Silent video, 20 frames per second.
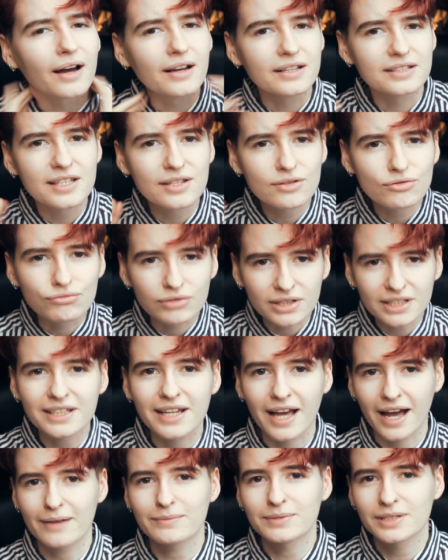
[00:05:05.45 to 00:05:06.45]
Is this
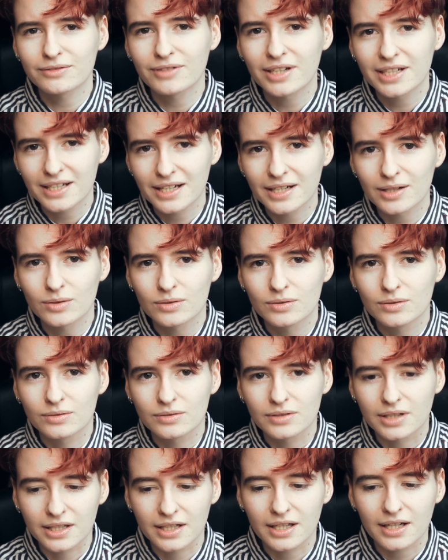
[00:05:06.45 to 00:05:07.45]
really happening right now?
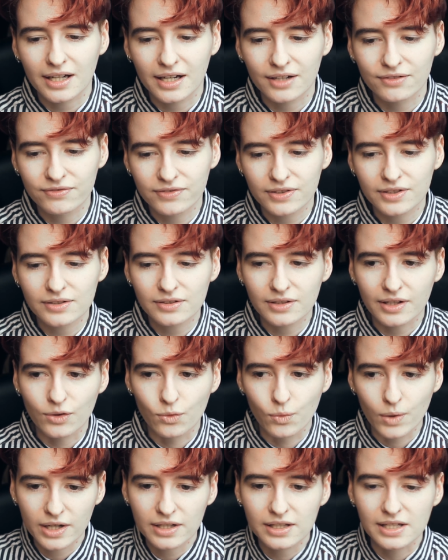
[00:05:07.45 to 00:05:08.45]
Like I feel
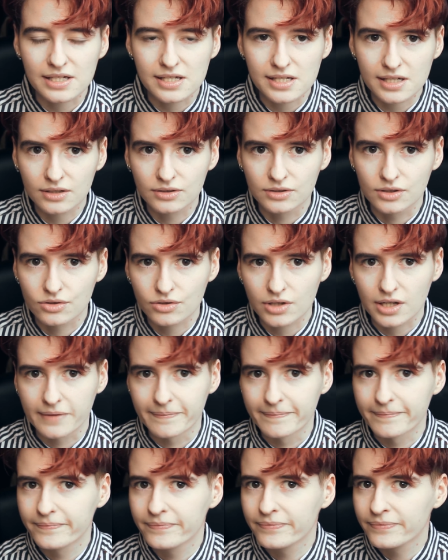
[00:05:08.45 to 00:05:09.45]
like weirdly still in a
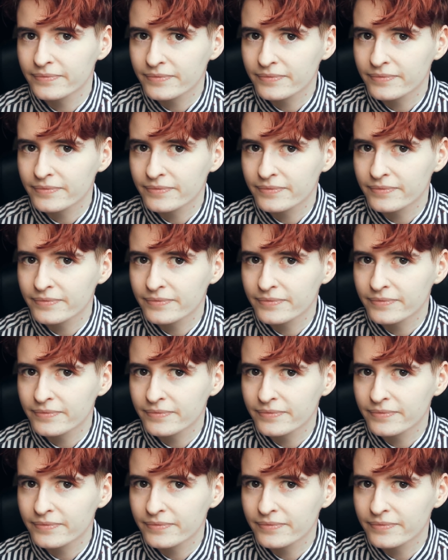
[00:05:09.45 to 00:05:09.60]
dream.